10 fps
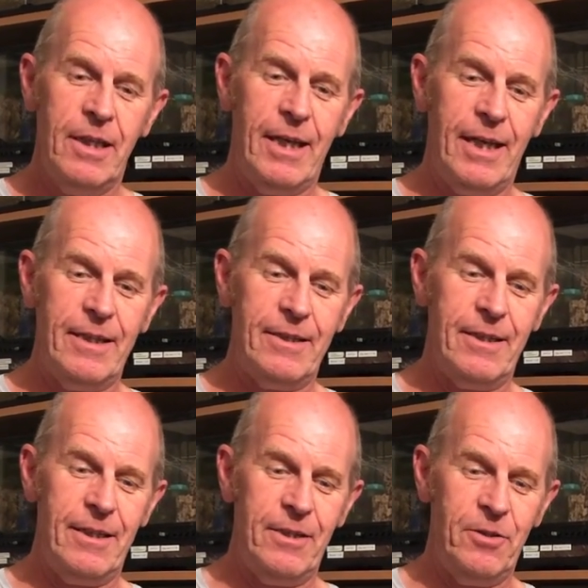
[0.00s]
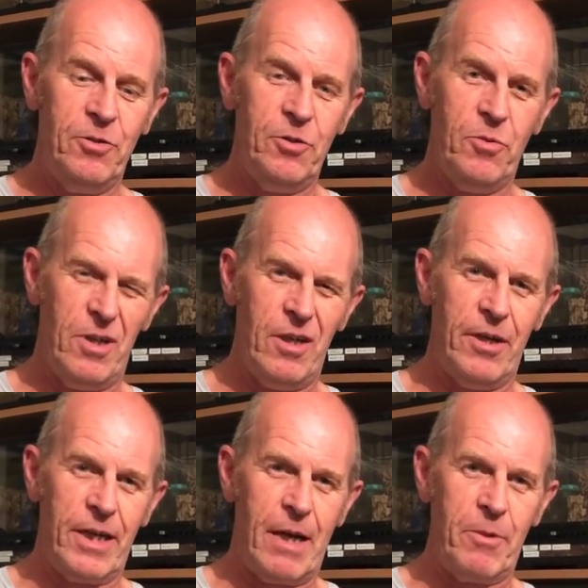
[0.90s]
and you would have
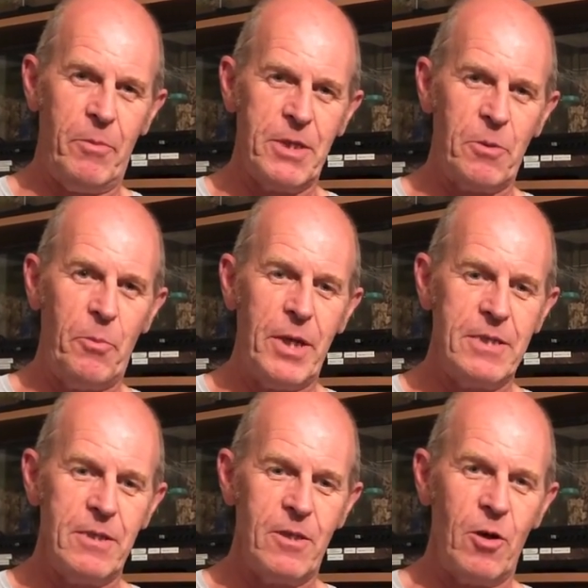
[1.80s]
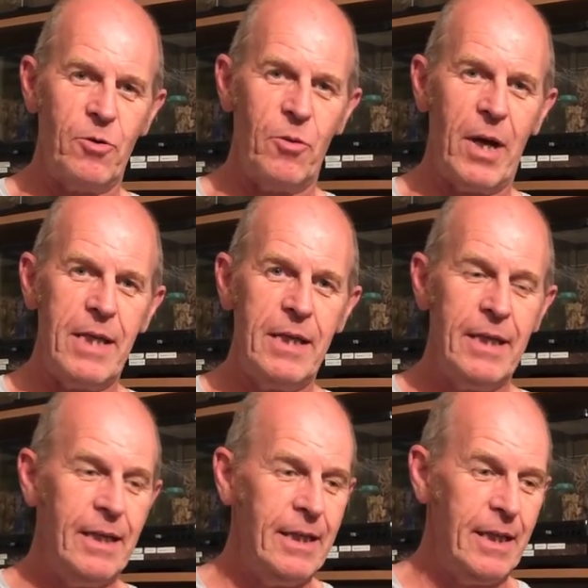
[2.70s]
learned a couple of bits and pieces along the way,
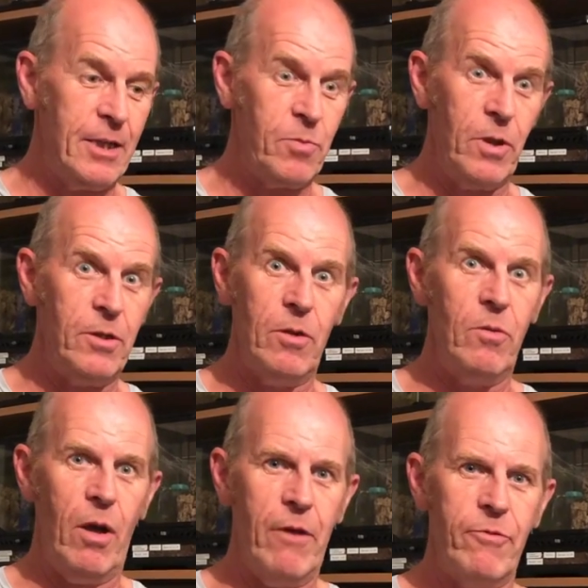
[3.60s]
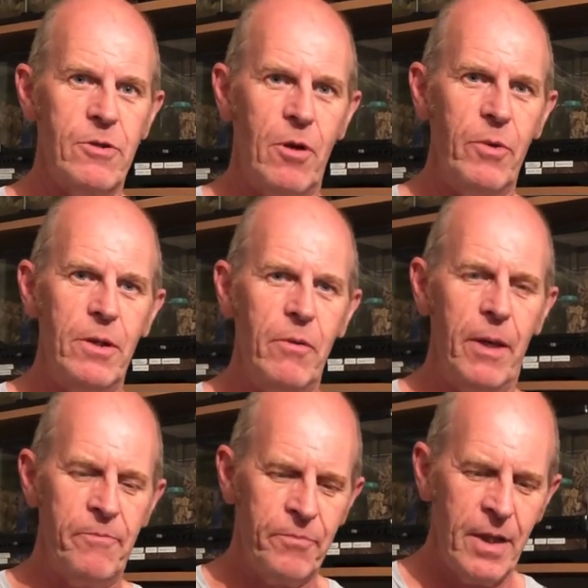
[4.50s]
as we do every time we do it.